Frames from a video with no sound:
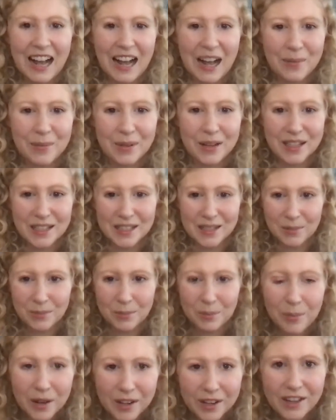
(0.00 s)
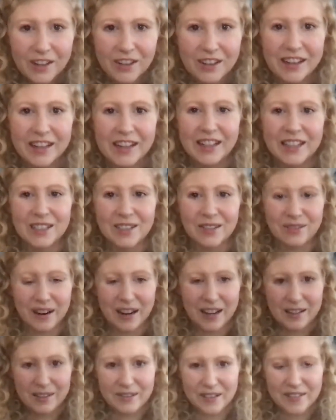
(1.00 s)
um, because Mercury is
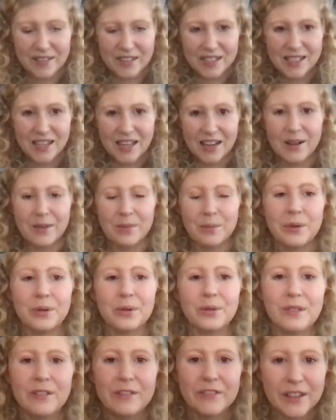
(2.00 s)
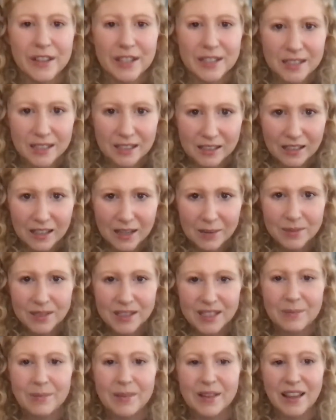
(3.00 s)
right with the sun and moon for this eclipse
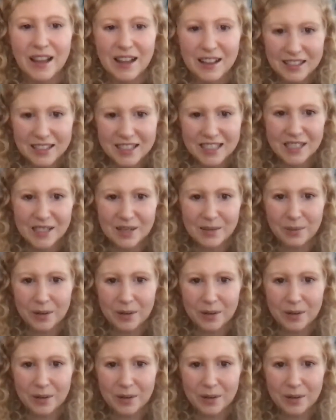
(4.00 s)
and mythology.